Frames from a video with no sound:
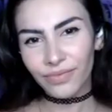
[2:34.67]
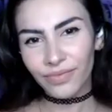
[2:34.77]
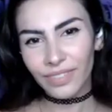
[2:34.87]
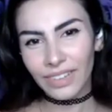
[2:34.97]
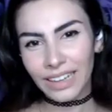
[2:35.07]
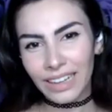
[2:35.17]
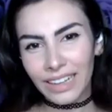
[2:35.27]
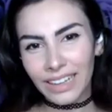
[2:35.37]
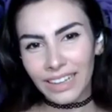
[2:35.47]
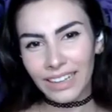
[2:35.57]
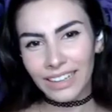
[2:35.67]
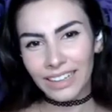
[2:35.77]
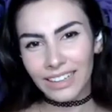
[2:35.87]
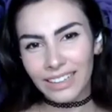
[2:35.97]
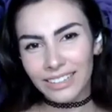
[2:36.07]

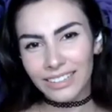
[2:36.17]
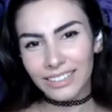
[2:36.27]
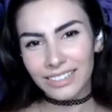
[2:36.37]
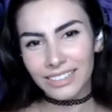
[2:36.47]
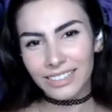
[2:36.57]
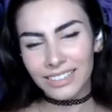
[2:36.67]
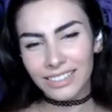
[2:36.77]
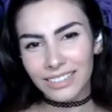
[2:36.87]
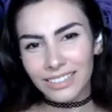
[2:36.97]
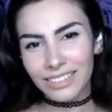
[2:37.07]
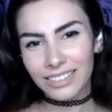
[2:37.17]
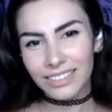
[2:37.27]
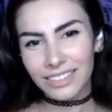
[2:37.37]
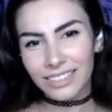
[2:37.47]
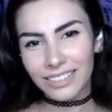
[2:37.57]

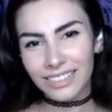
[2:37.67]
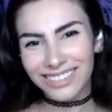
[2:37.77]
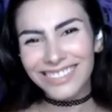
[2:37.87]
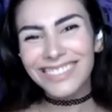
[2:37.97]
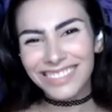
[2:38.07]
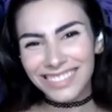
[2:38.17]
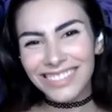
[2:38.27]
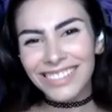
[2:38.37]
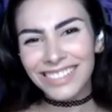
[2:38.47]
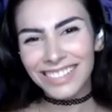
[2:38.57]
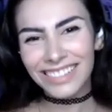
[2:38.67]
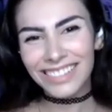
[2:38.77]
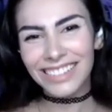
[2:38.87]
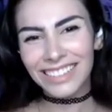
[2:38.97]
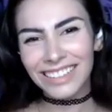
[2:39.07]

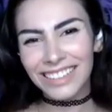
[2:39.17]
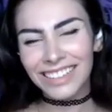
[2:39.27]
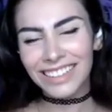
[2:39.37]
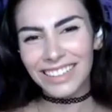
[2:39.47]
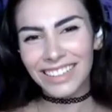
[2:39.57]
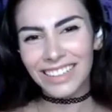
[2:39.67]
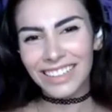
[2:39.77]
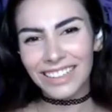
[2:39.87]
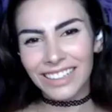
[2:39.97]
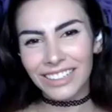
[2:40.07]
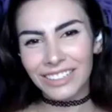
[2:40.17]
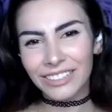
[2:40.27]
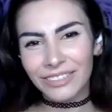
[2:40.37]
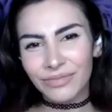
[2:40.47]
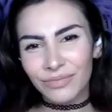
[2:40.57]

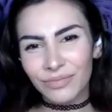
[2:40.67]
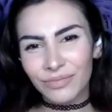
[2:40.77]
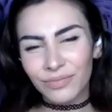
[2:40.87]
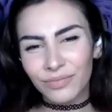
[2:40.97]
(not speaking)